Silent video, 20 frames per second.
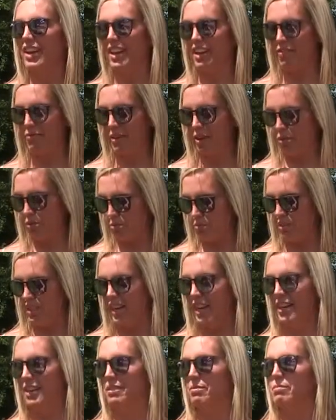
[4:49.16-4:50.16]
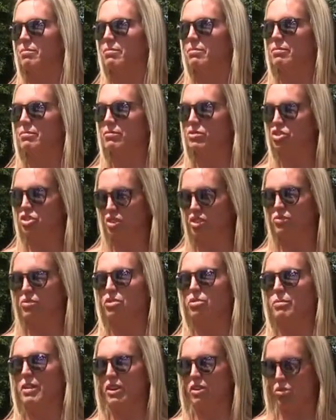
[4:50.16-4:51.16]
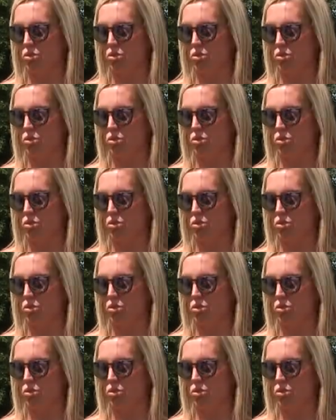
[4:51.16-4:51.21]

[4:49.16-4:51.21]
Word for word: and have my own time just for my